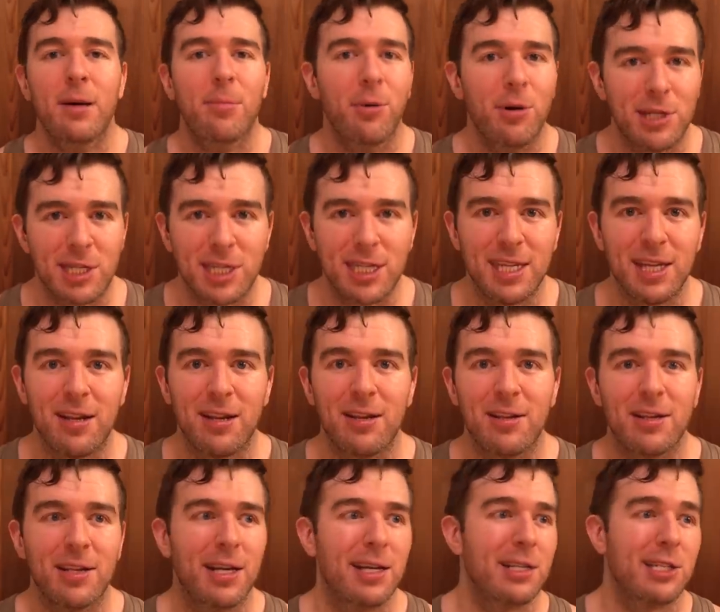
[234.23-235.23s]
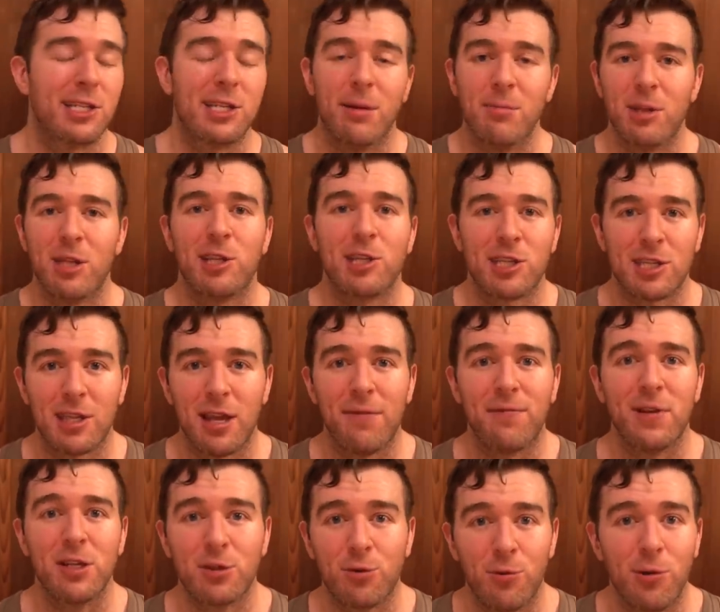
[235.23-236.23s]
But still, like some of this
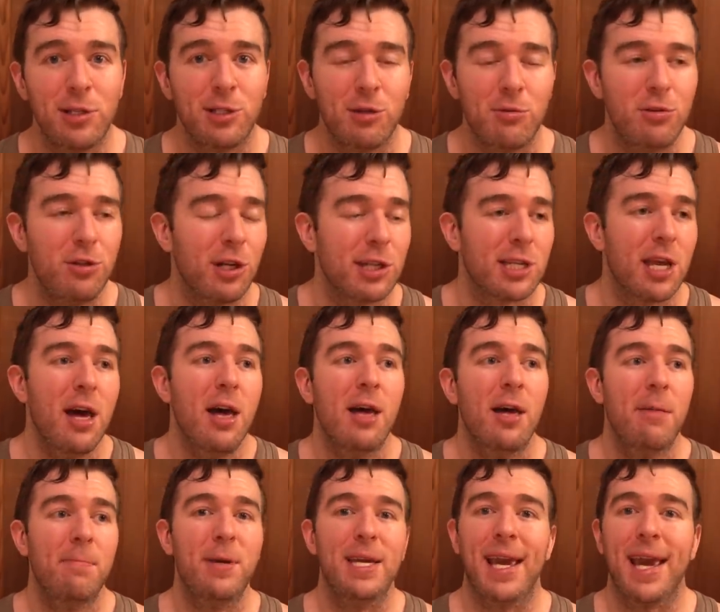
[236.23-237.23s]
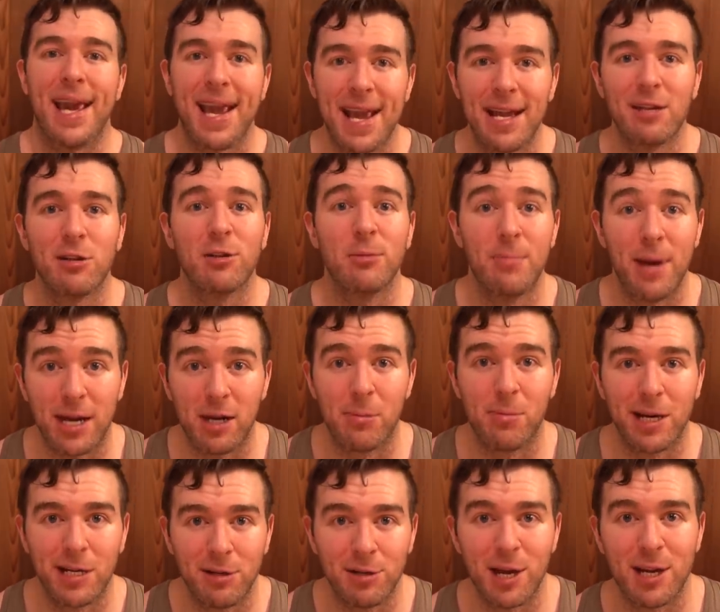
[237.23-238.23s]
stuff is going to just be handled better
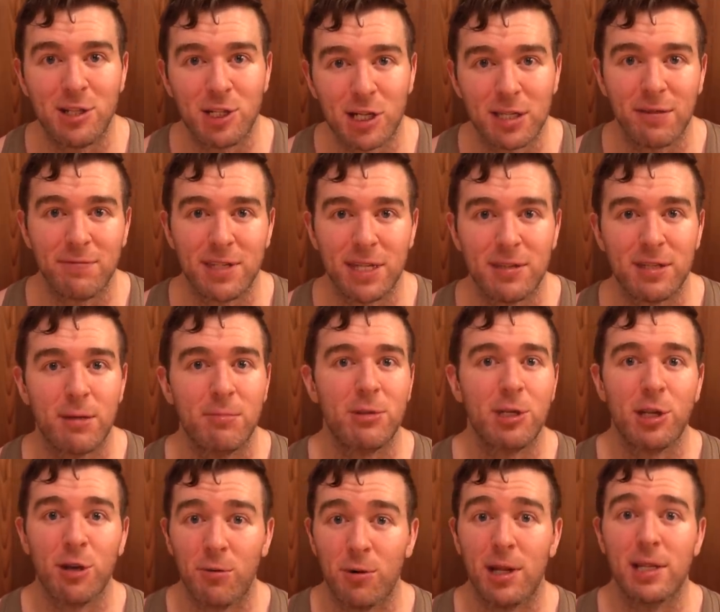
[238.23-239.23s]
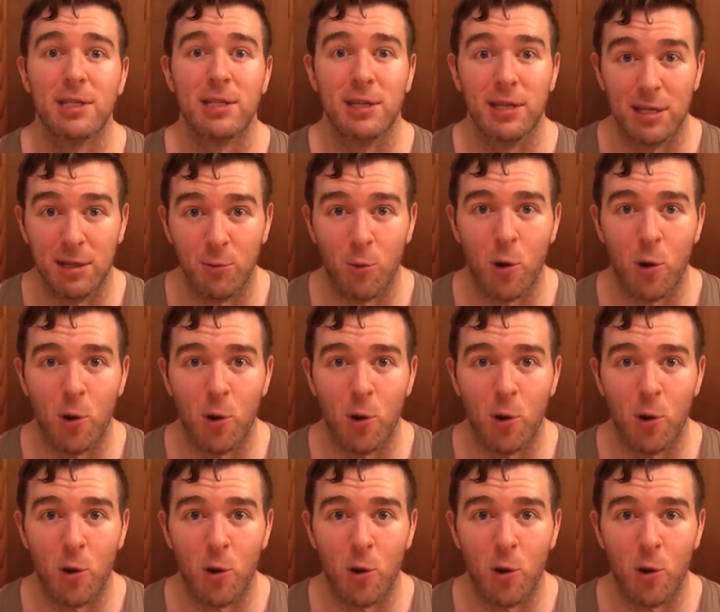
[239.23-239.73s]
by your digestive system too when it's in